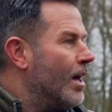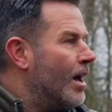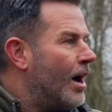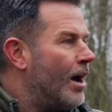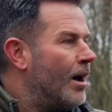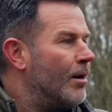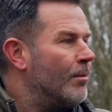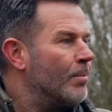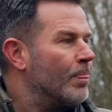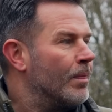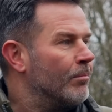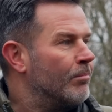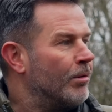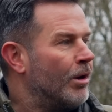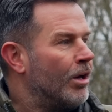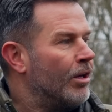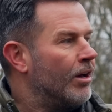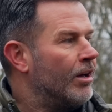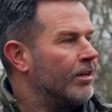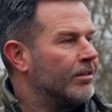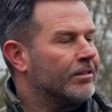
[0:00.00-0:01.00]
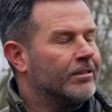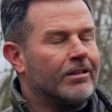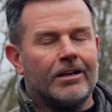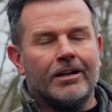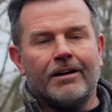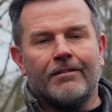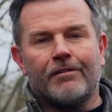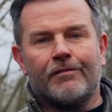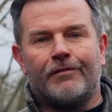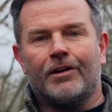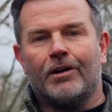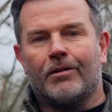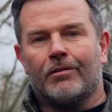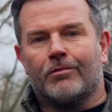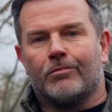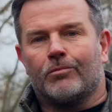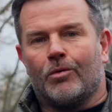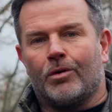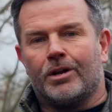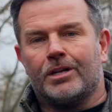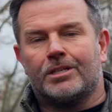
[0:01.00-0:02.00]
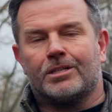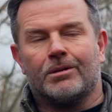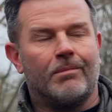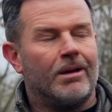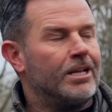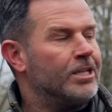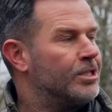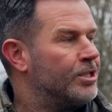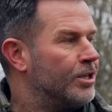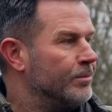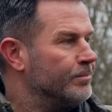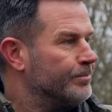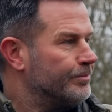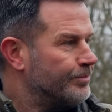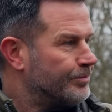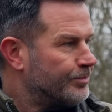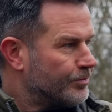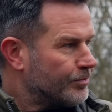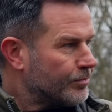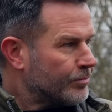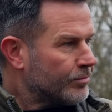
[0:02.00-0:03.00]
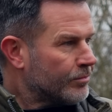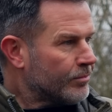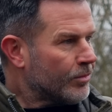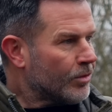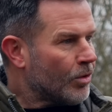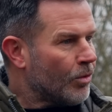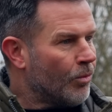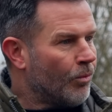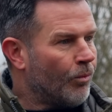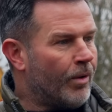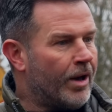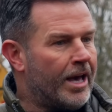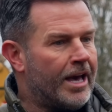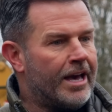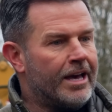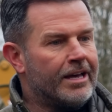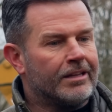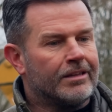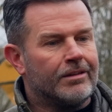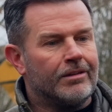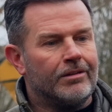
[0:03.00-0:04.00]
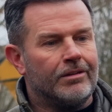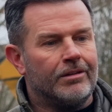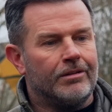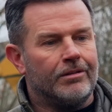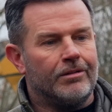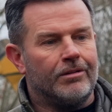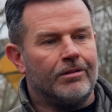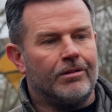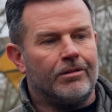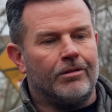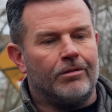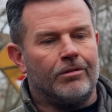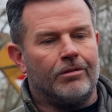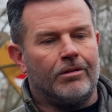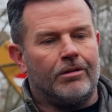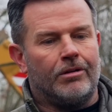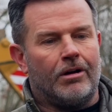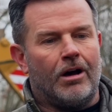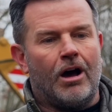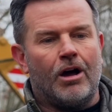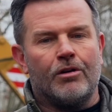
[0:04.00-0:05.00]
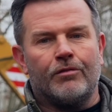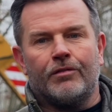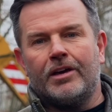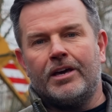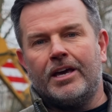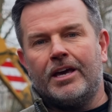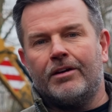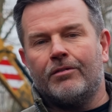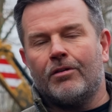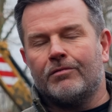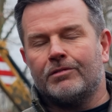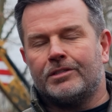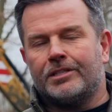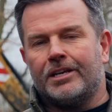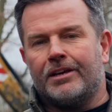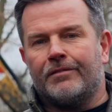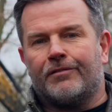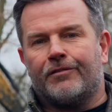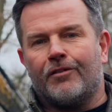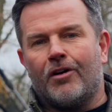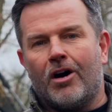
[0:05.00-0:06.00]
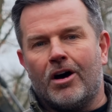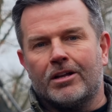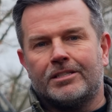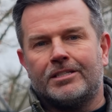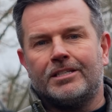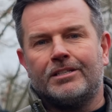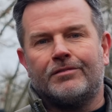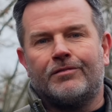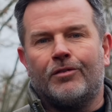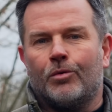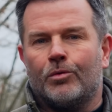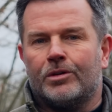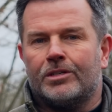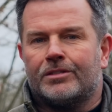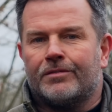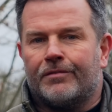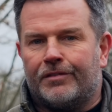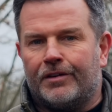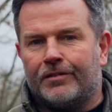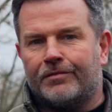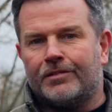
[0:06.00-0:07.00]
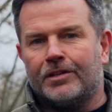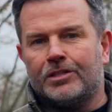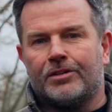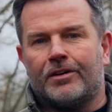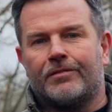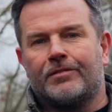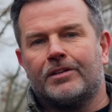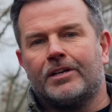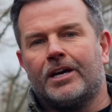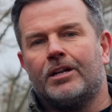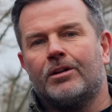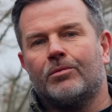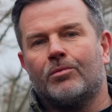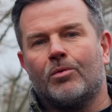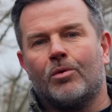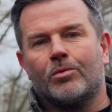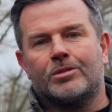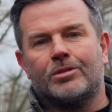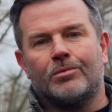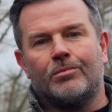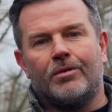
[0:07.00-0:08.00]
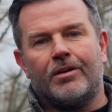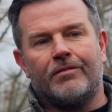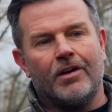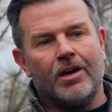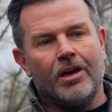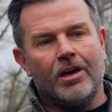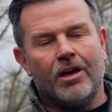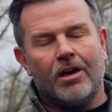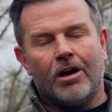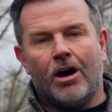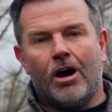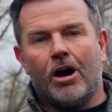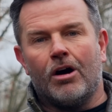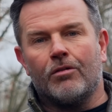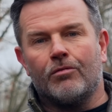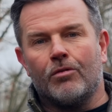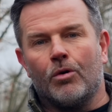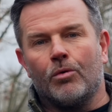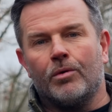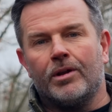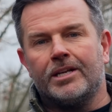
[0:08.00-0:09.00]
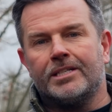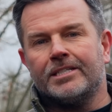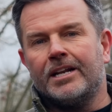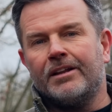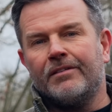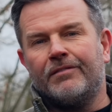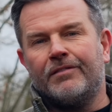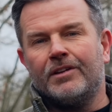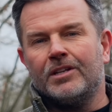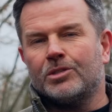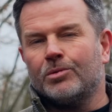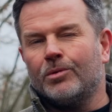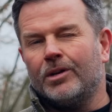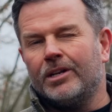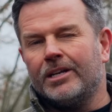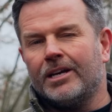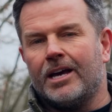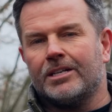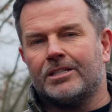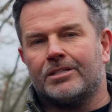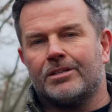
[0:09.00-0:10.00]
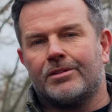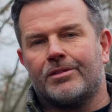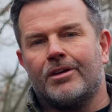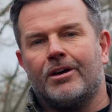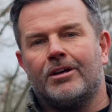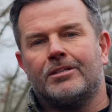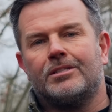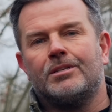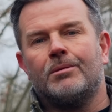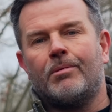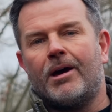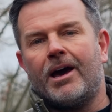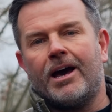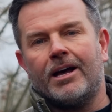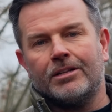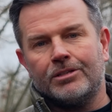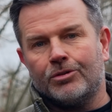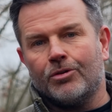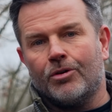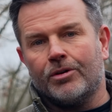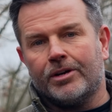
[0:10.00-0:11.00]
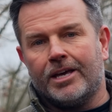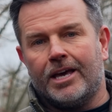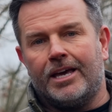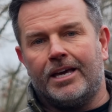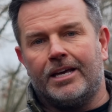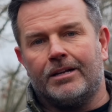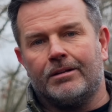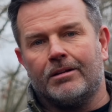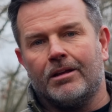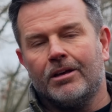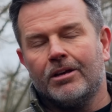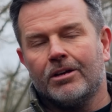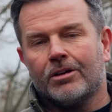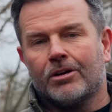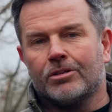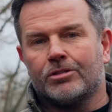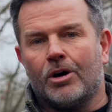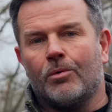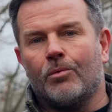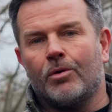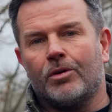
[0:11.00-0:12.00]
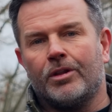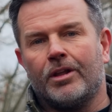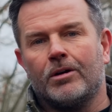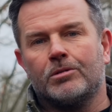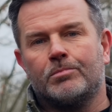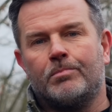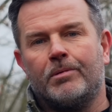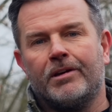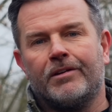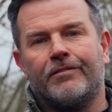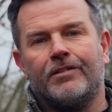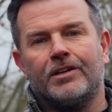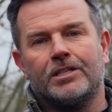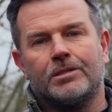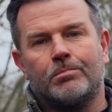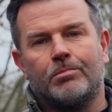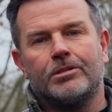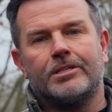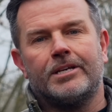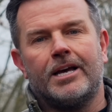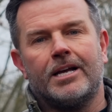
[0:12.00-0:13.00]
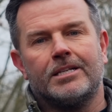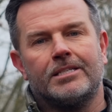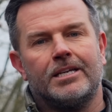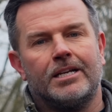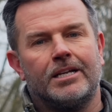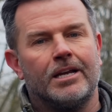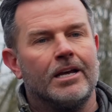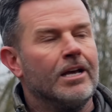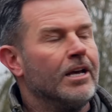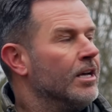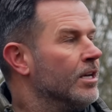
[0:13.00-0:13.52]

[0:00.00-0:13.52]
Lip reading: But another thing I wanted to mention, we're over here, obviously in France, it's 40s and 50s you have to get in the water with. Our rule is anything 28 to 30 pound, you've got to get in, because I want those big fish protected.